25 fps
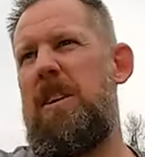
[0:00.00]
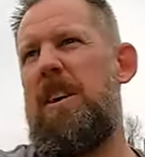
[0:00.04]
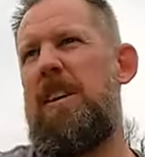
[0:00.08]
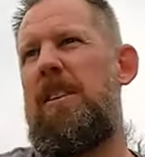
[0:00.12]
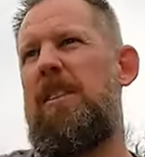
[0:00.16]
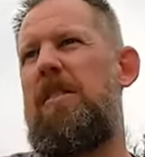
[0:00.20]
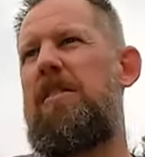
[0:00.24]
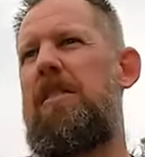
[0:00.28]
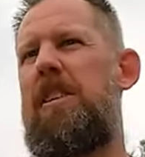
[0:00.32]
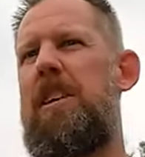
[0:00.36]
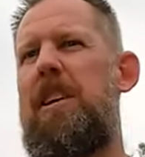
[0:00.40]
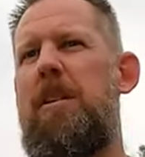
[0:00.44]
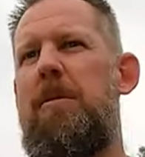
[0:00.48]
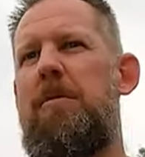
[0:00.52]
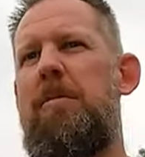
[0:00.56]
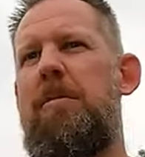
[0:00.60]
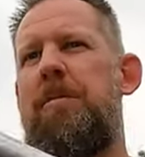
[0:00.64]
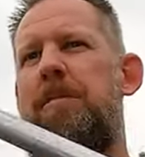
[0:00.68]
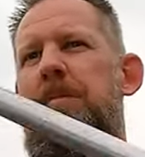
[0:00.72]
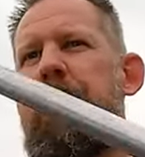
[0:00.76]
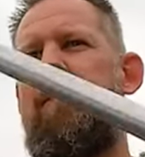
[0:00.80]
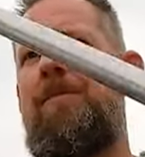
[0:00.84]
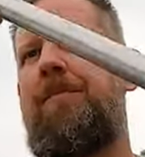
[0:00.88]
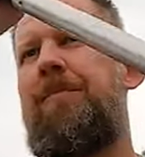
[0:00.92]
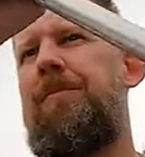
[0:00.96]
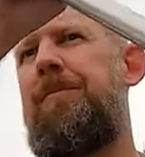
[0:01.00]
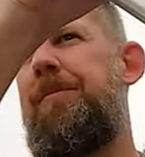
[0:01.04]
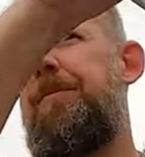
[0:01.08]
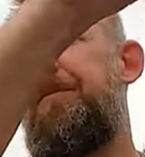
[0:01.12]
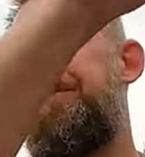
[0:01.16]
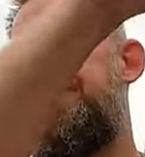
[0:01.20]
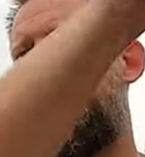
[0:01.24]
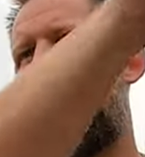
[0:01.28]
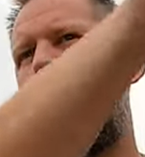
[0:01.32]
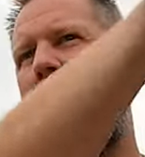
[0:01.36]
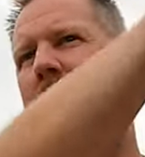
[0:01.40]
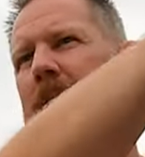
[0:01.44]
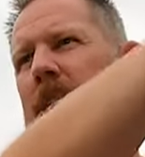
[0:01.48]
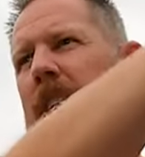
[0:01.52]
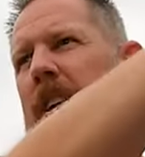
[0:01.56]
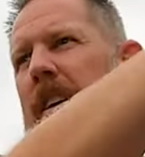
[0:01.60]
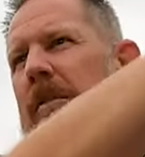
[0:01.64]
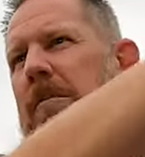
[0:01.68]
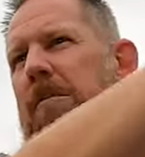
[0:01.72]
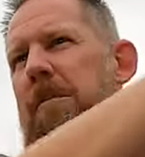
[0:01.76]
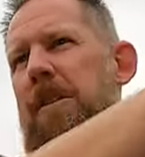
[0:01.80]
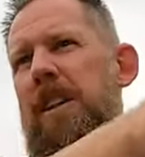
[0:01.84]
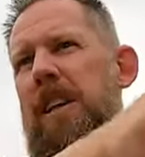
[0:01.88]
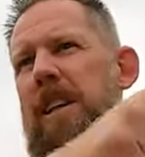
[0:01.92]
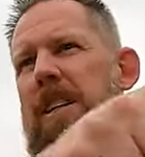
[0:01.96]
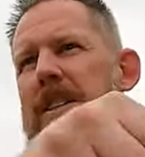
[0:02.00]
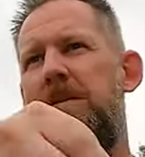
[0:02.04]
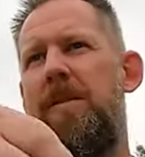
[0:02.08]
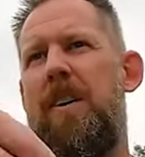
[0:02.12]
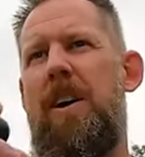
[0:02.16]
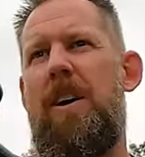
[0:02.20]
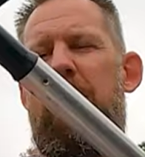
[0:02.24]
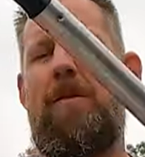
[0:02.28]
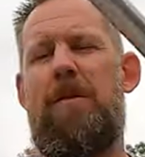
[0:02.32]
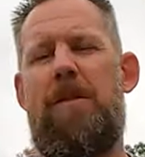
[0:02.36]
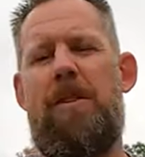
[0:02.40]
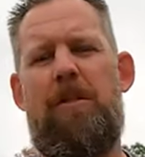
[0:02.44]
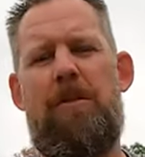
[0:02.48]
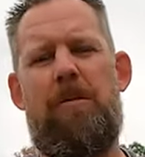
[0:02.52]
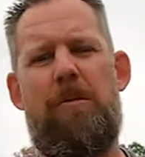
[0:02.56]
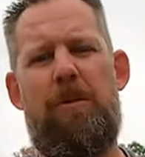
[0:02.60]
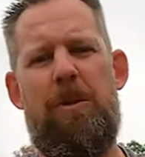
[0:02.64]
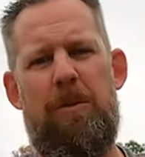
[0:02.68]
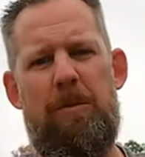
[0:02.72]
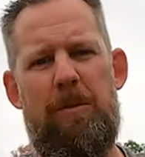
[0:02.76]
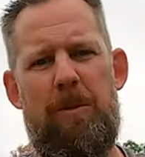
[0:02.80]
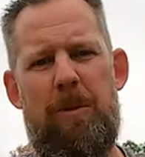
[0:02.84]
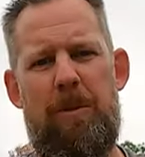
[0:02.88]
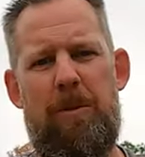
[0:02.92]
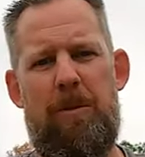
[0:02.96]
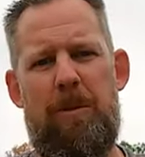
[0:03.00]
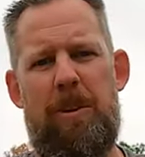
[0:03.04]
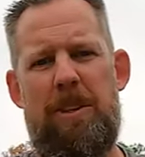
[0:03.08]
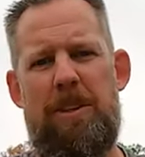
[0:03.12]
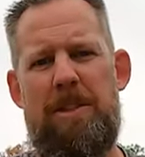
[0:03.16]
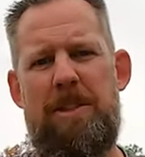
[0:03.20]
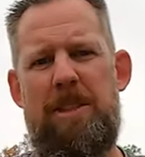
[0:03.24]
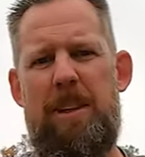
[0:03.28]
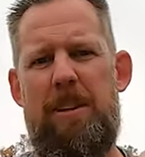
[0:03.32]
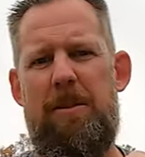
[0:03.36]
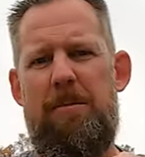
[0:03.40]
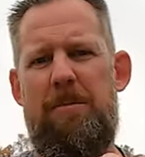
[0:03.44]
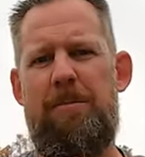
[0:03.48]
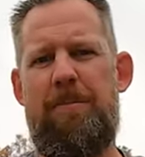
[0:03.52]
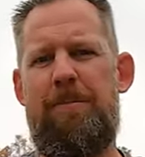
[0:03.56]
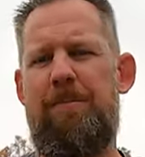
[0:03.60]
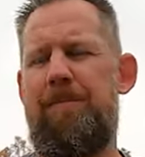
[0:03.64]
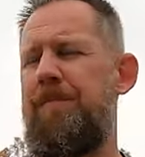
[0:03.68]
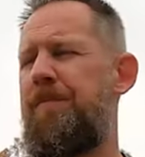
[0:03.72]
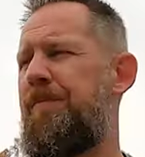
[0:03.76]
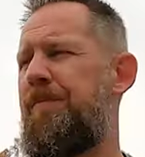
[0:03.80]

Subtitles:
you're not going to see them. And that's fine with us. We don't really want to see them.